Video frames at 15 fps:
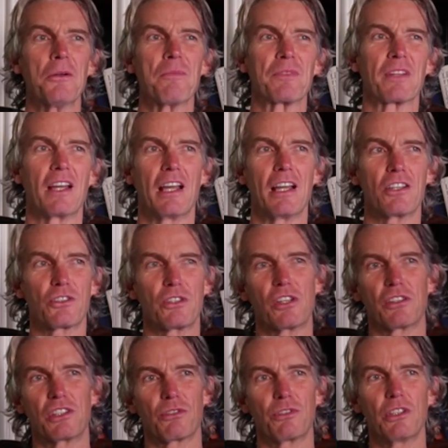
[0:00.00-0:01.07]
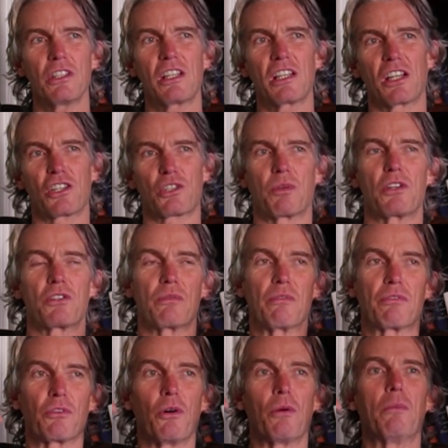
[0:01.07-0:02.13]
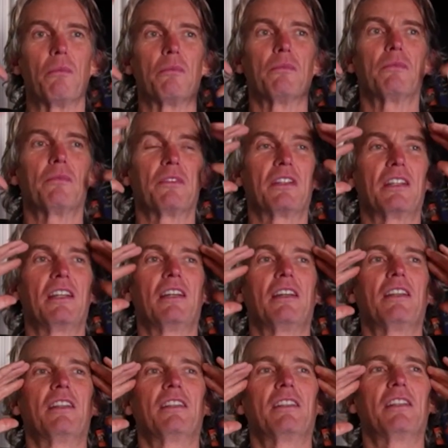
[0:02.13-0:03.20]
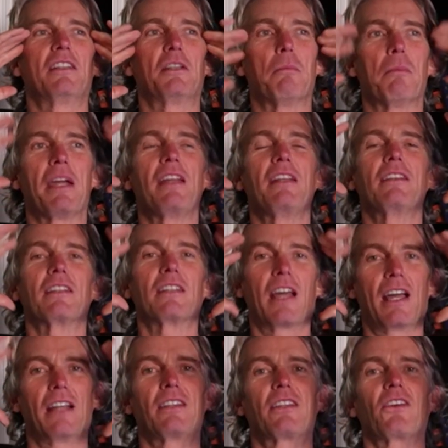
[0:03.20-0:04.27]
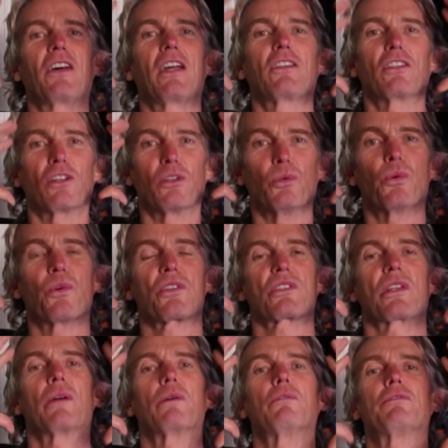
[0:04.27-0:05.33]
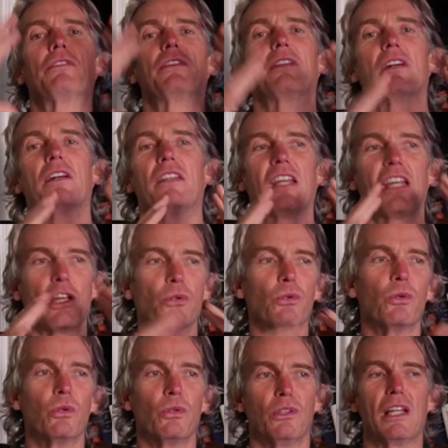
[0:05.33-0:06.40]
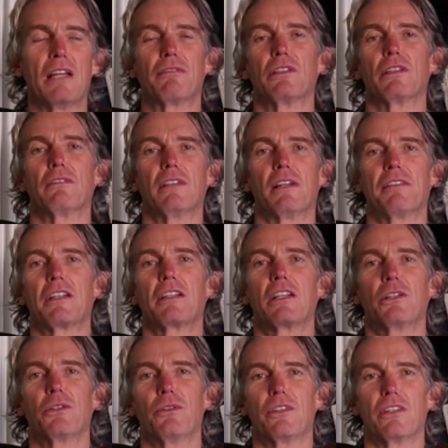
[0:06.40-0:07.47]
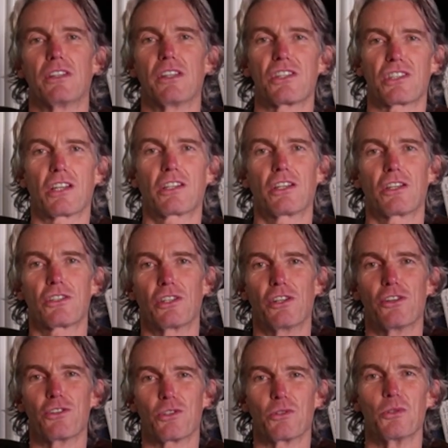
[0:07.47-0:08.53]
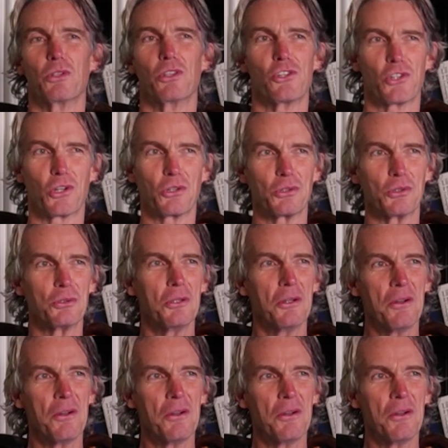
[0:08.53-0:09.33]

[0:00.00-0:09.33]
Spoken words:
So you're really kind of switching from the mind and the intellect and the lower self and the ego level of living, the circus and the zoo and the jungle,